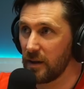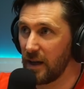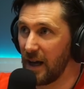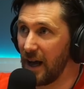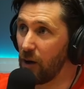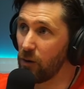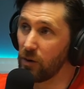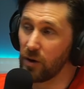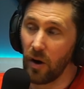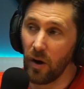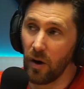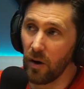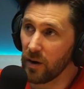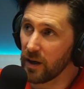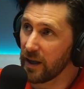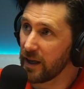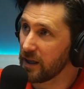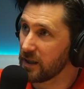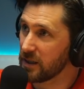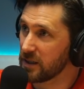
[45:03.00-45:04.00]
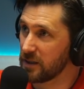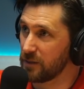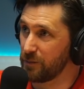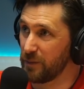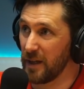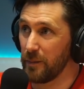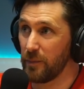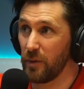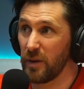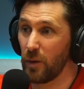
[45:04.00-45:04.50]
alcoholics,
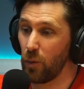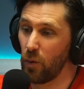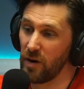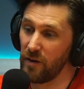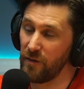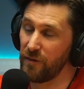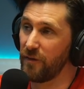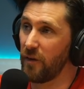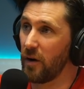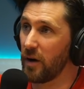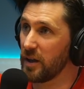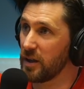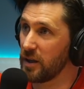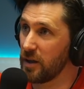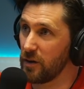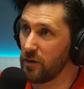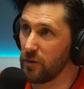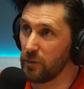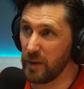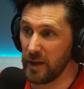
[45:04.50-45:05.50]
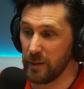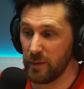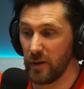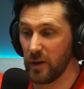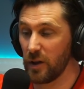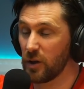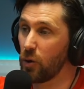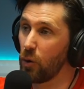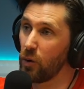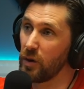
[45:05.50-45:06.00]
people that want to fight you, people that
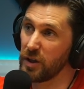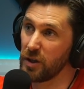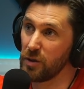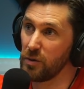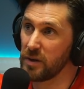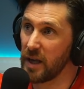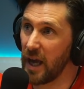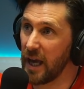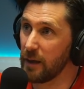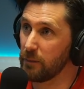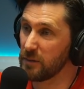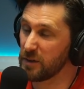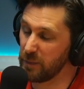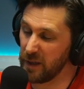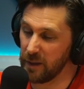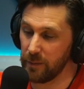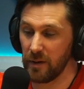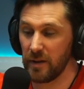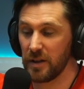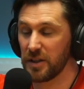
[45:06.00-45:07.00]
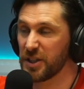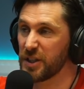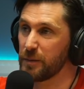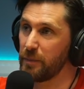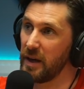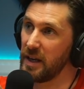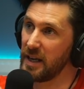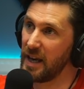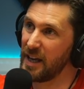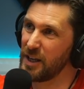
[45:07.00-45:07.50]
are calling you names, people that are
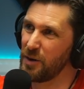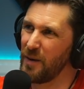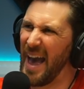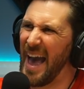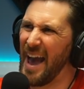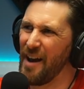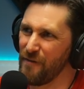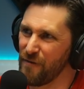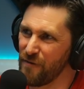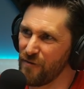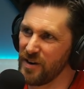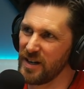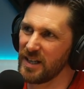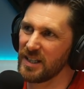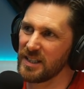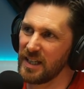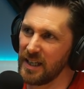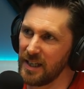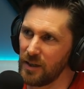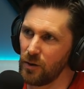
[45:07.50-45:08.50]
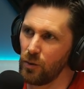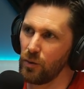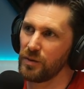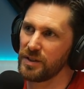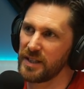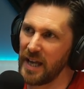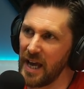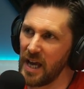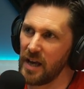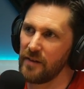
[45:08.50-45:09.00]
spitting at you every single
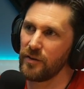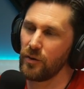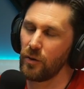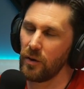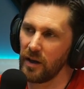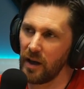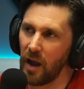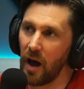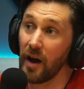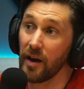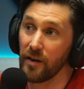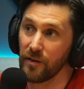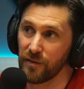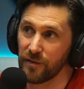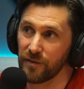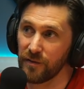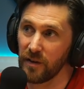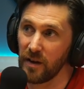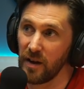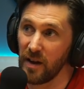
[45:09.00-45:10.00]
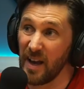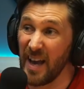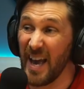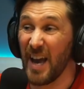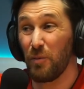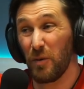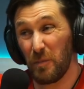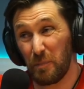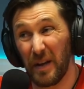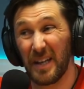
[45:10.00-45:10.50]
day of your life, yeah.
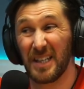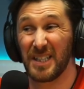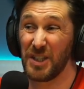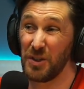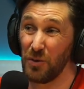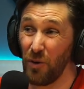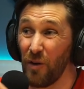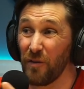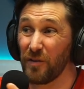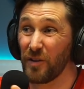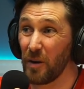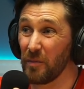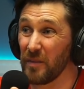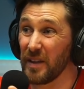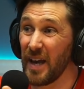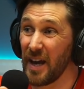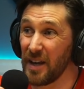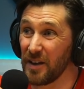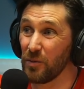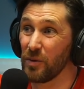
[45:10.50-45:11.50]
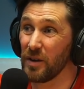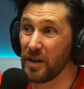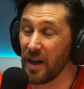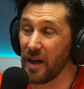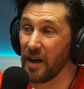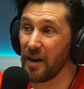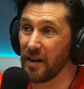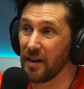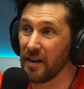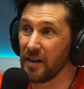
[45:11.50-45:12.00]
it would piss you off come the end. Oh,
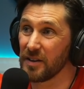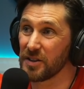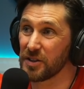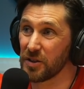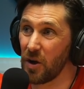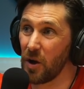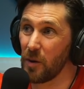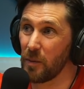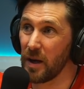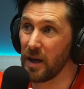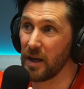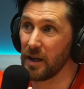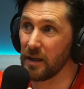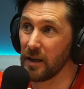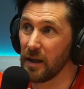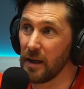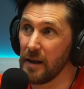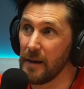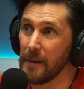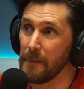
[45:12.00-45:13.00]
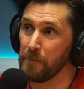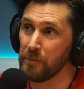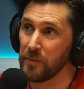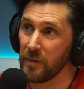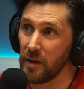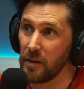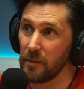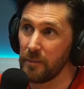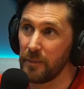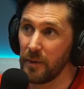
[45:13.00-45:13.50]
fucking hell! Do yeah. you know what I mean? Yeah, yeah.
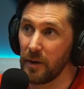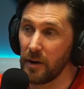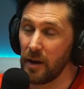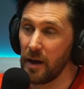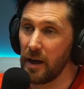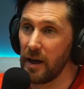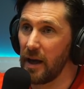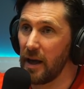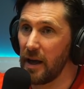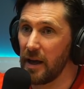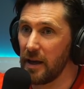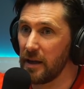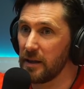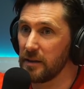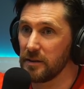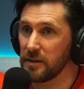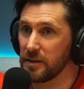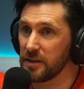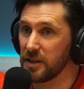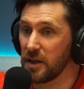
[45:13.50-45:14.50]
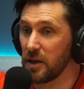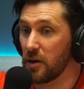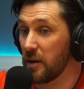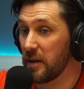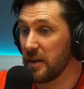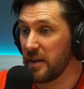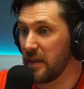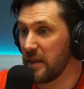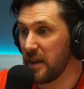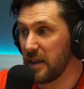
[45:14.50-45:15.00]
But and you
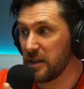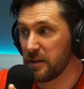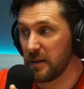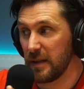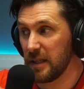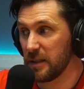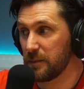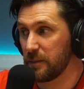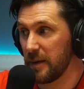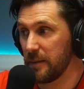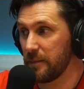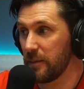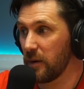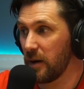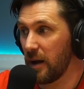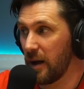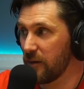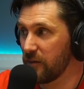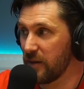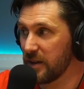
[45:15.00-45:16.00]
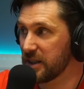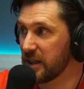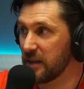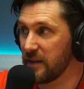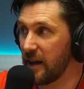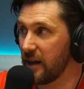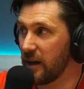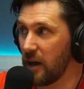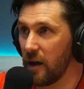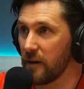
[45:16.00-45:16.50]
know these these people are risking
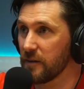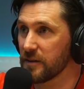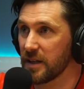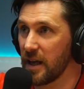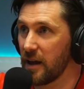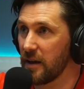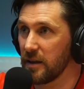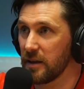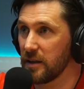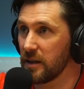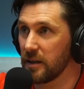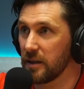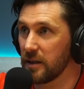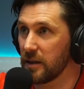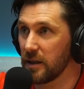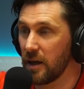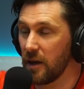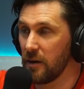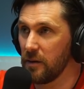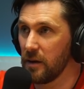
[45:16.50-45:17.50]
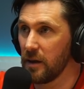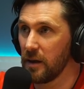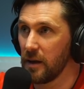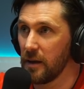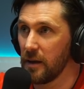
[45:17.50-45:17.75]
their lives. Eh, yeah. You know,